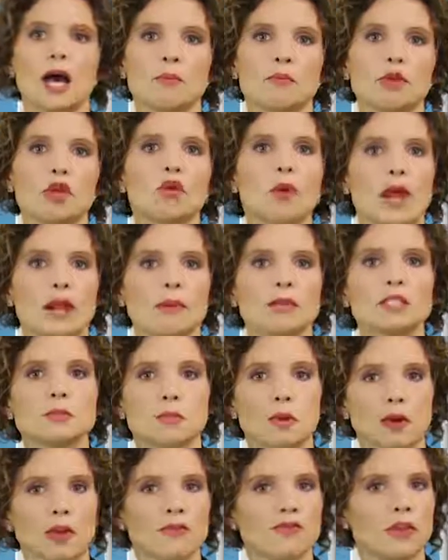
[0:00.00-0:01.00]
requirements
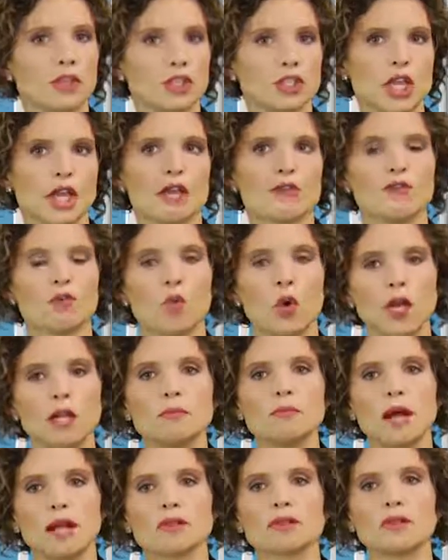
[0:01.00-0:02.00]
per FHA of
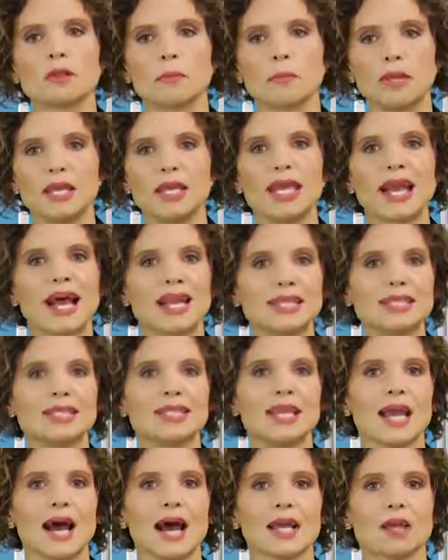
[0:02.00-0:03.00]
1 month
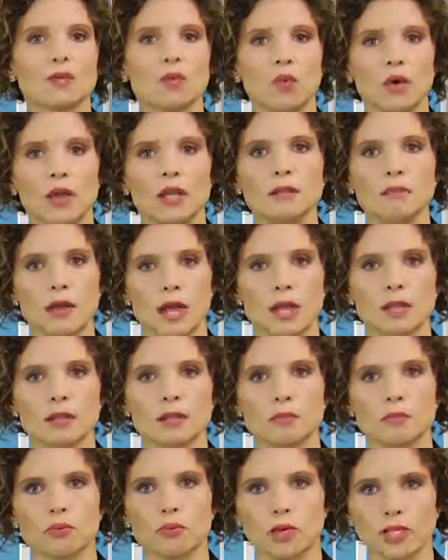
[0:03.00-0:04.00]
PITI, 1
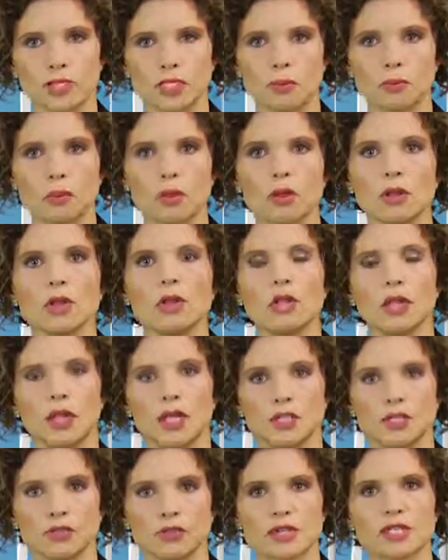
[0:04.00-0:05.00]
month principal,
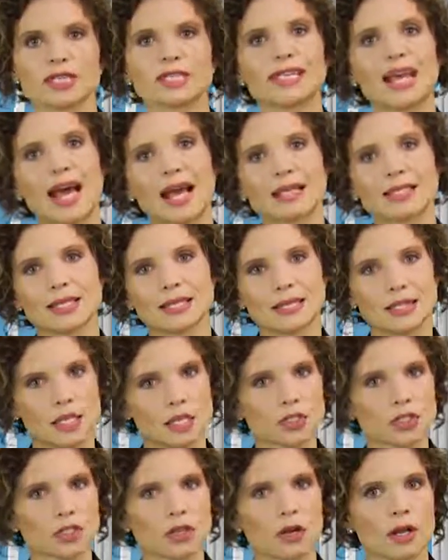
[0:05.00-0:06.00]
interest, taxes, and
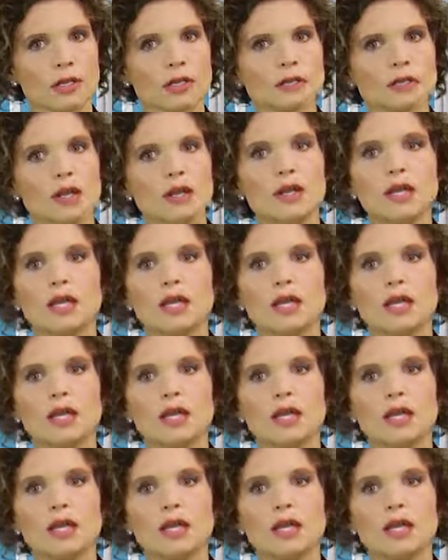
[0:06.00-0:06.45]
insurance